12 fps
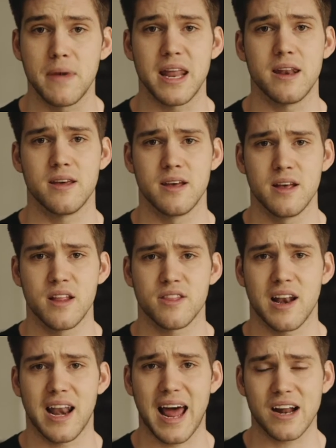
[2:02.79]
min,
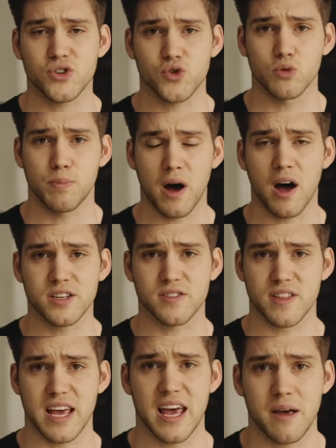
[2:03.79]
the lateral parts
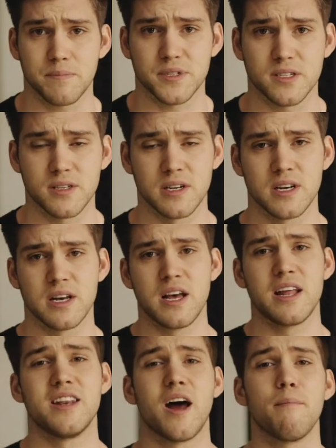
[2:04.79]
of the hips.
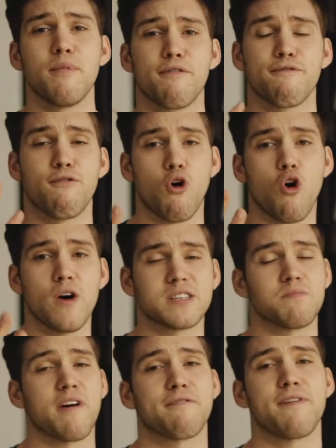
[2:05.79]
Number 4
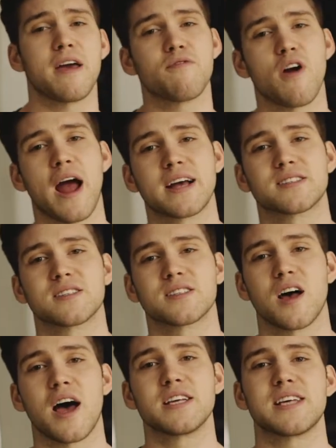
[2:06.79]
is my favorite
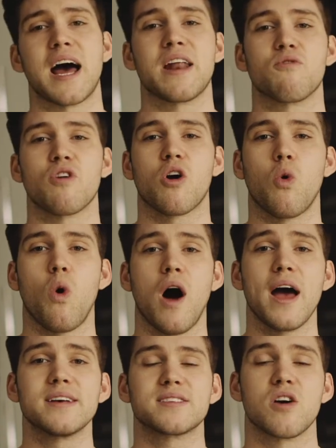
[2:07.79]
exercise, and it
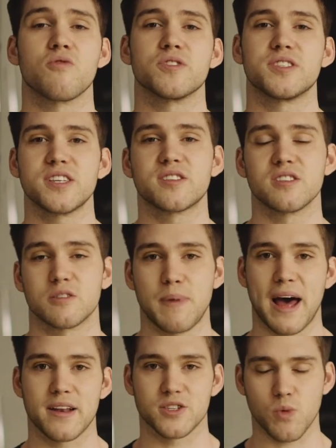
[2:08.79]
requires a resistance
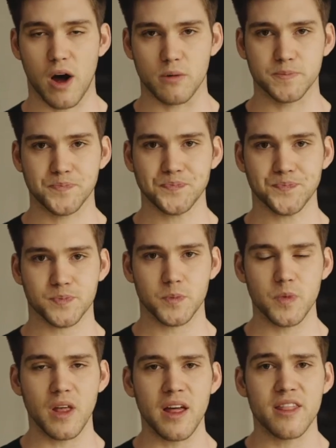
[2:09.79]
band as well.
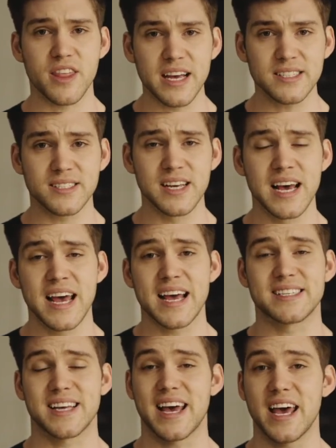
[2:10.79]
This
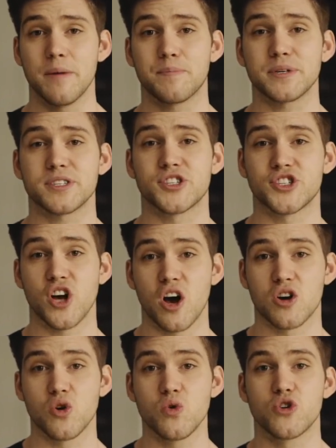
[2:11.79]
is a hip
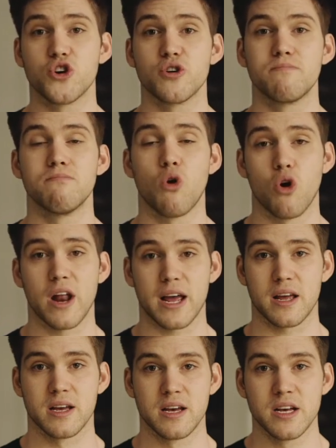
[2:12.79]
circle good
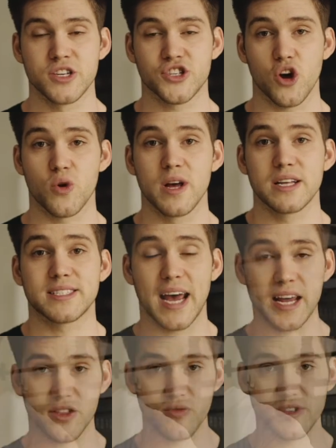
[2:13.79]
morning. So take the